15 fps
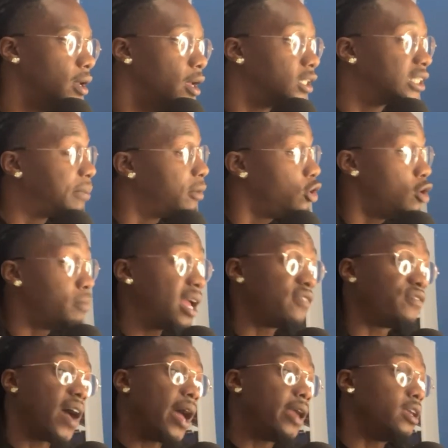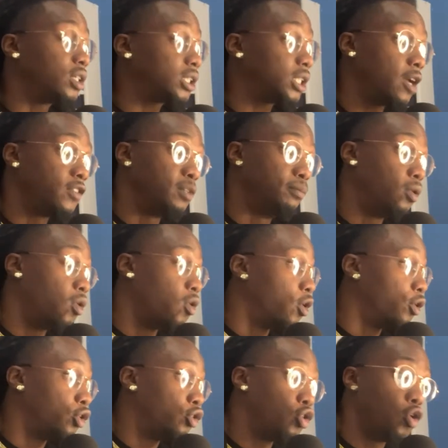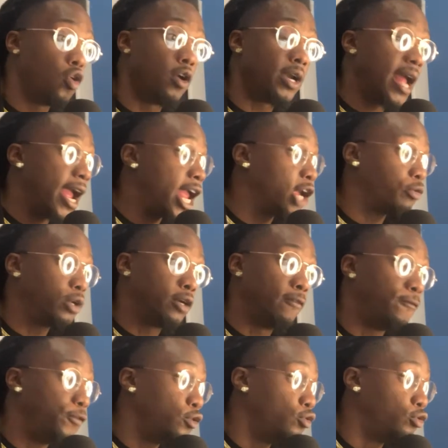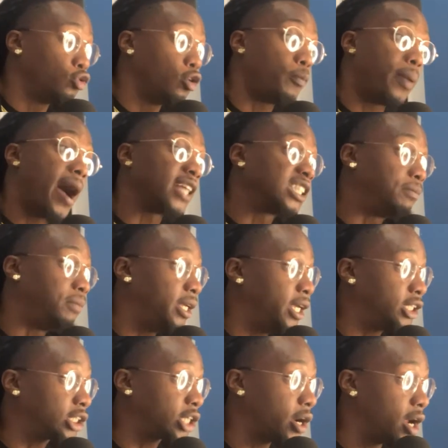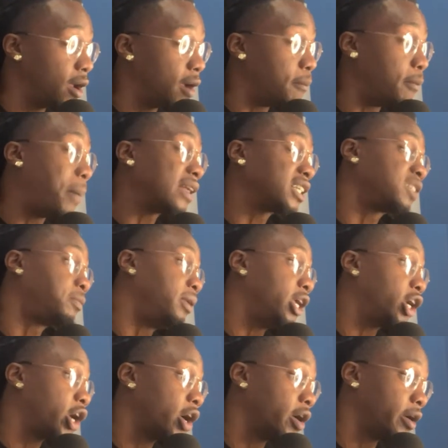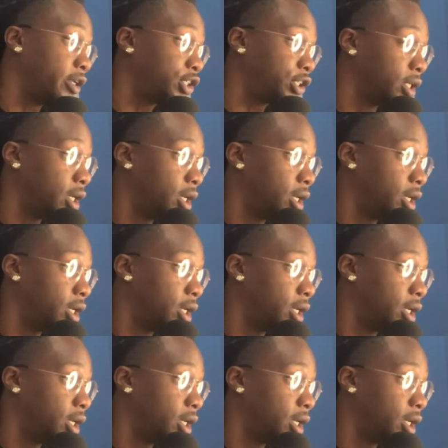Some of you may find yourselves bored, annoyed, angry, confused, or possibly encouraged.